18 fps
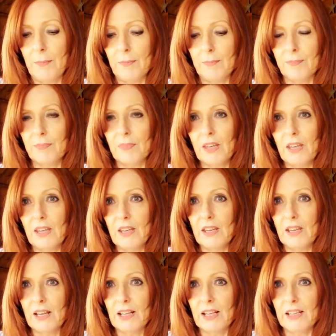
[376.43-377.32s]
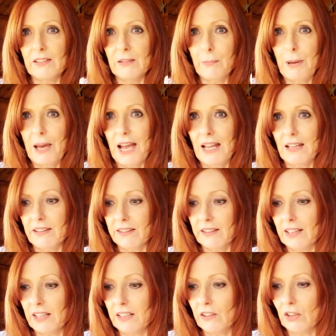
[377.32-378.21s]
glitter pens, glitter
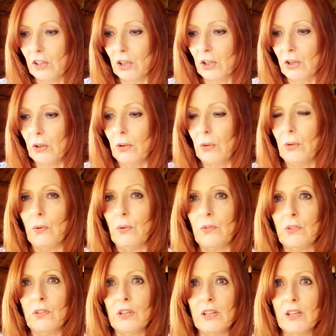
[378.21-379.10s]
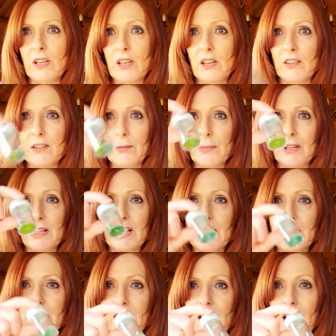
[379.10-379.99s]
glues, some glitter,
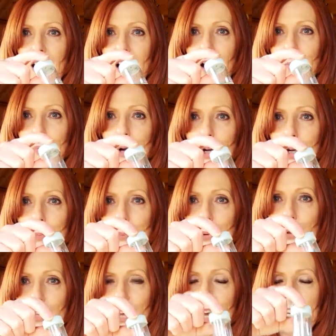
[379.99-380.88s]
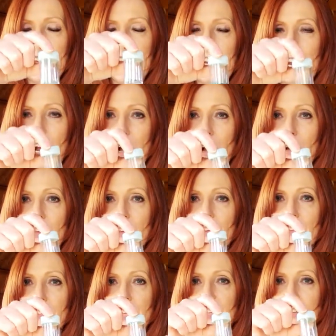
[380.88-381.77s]
and we're going to put that in our
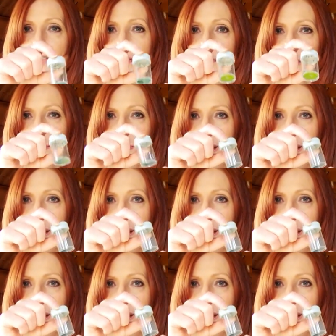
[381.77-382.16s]
sensory bag.